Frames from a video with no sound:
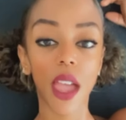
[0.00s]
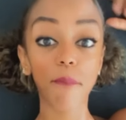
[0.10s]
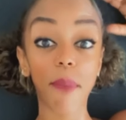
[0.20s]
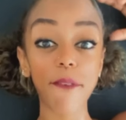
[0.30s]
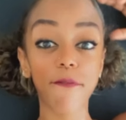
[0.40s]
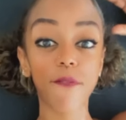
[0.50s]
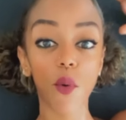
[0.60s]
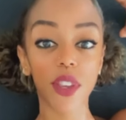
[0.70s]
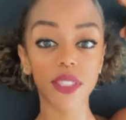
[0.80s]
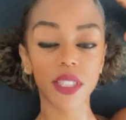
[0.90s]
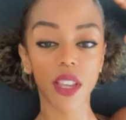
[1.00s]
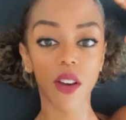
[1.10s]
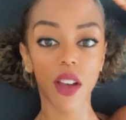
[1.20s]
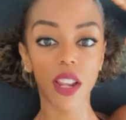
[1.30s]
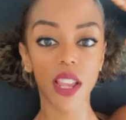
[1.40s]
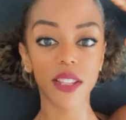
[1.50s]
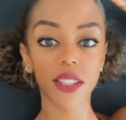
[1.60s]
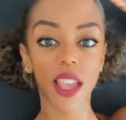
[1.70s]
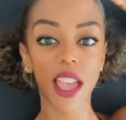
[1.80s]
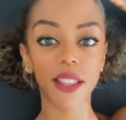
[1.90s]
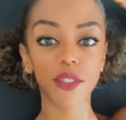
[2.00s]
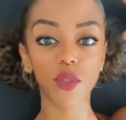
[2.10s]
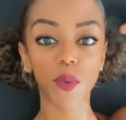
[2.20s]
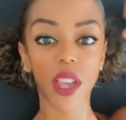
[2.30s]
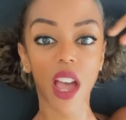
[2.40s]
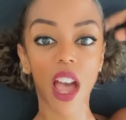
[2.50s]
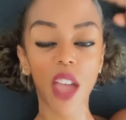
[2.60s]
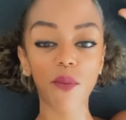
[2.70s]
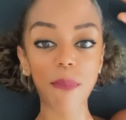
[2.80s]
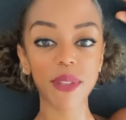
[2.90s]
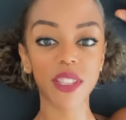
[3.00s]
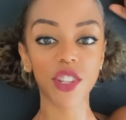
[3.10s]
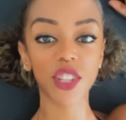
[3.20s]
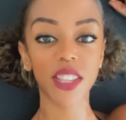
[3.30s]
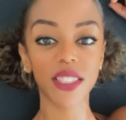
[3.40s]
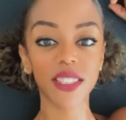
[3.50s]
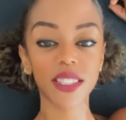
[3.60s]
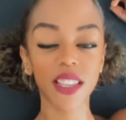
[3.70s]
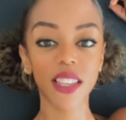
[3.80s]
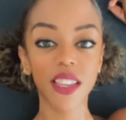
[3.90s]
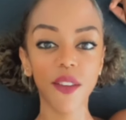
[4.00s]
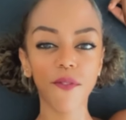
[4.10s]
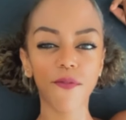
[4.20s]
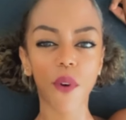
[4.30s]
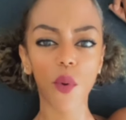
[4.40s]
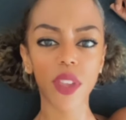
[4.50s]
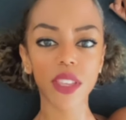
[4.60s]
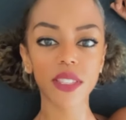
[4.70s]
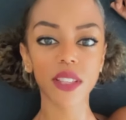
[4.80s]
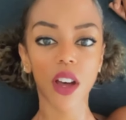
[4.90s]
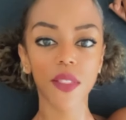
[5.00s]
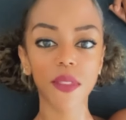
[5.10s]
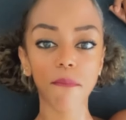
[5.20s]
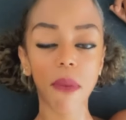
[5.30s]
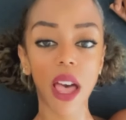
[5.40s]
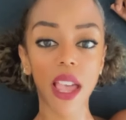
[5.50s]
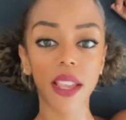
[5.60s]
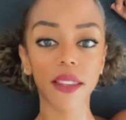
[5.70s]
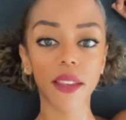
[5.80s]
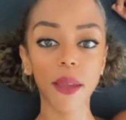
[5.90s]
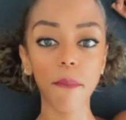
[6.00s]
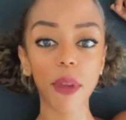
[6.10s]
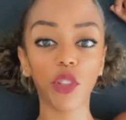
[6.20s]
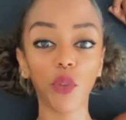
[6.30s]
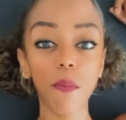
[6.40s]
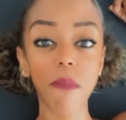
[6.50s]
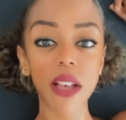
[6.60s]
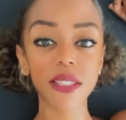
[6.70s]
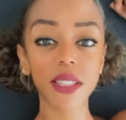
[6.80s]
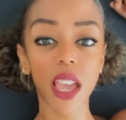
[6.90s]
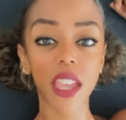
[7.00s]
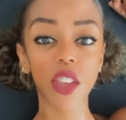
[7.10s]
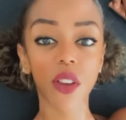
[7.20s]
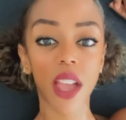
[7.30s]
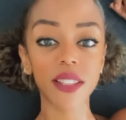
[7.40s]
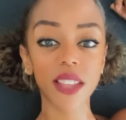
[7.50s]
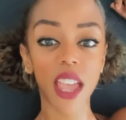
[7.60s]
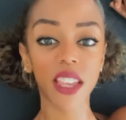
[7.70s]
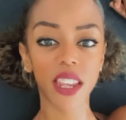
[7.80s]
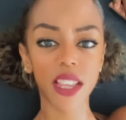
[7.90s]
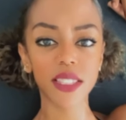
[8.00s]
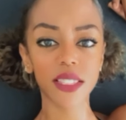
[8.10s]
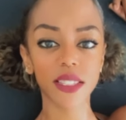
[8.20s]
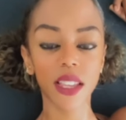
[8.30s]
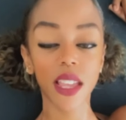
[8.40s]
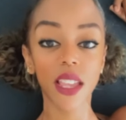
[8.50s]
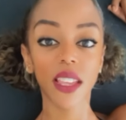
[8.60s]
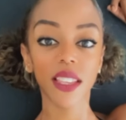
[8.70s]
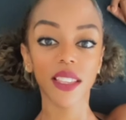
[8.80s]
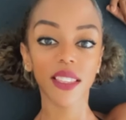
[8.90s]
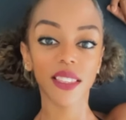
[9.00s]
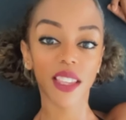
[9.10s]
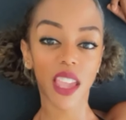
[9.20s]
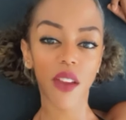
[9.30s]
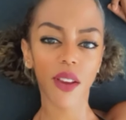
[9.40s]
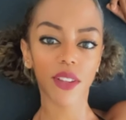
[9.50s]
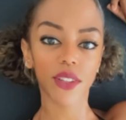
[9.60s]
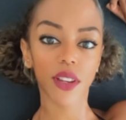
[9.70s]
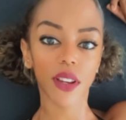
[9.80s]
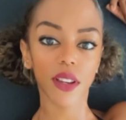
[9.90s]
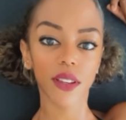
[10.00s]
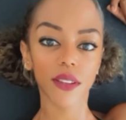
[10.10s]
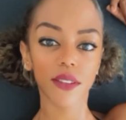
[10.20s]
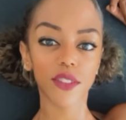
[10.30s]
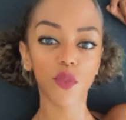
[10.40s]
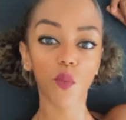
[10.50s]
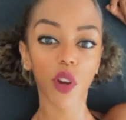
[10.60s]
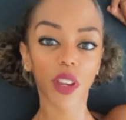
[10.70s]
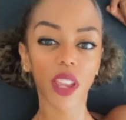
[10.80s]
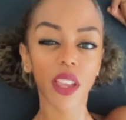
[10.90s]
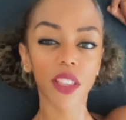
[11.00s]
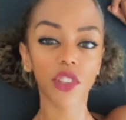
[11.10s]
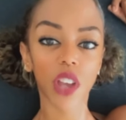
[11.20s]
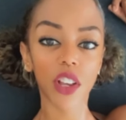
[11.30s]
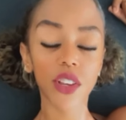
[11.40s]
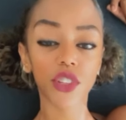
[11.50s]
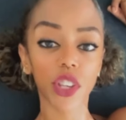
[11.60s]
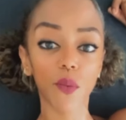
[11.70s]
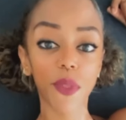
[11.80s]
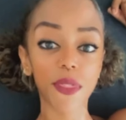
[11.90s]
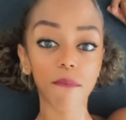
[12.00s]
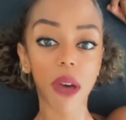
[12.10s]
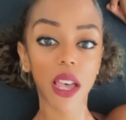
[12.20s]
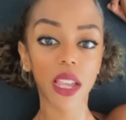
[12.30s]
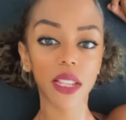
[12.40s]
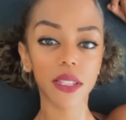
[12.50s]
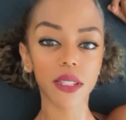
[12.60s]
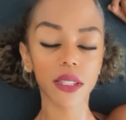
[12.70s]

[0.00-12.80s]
by focusing on it and doing high repetitions. Focus on the mind, but you must get your antagonist, the character, to work in conjunction with the mind.